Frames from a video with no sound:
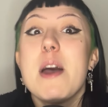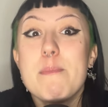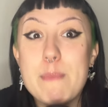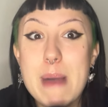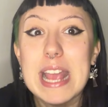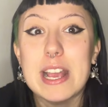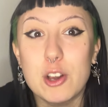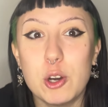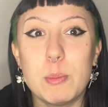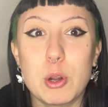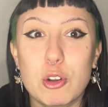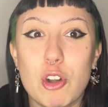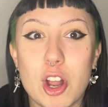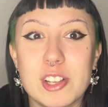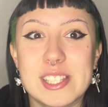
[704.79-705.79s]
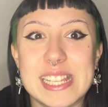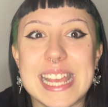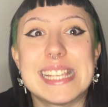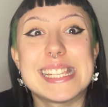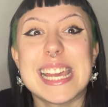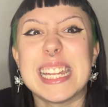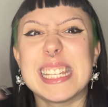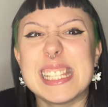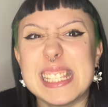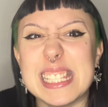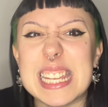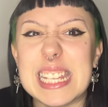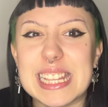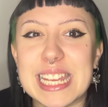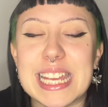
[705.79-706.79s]
might come across this and
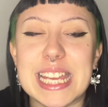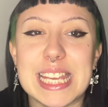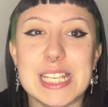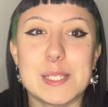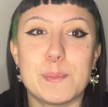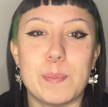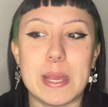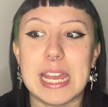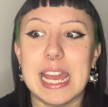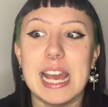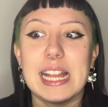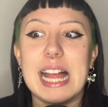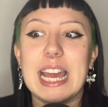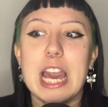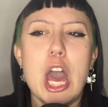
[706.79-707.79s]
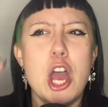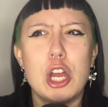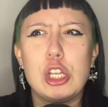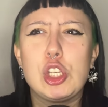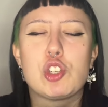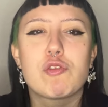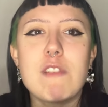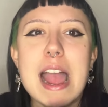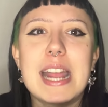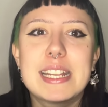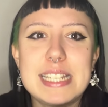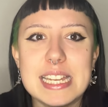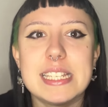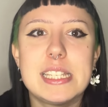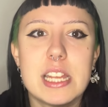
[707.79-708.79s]
see that he's being like
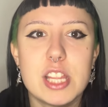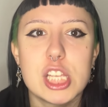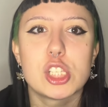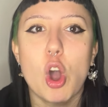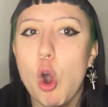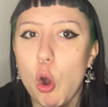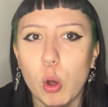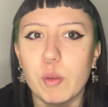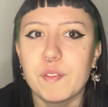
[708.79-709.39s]
dragged into this whole